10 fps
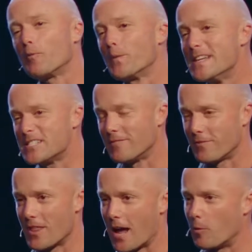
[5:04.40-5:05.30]
a reason
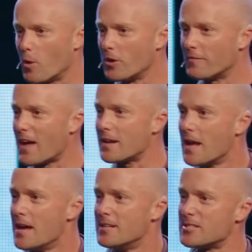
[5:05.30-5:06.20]
for that. I wonder if that
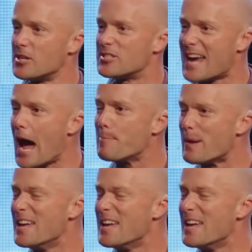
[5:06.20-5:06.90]
doesn't tap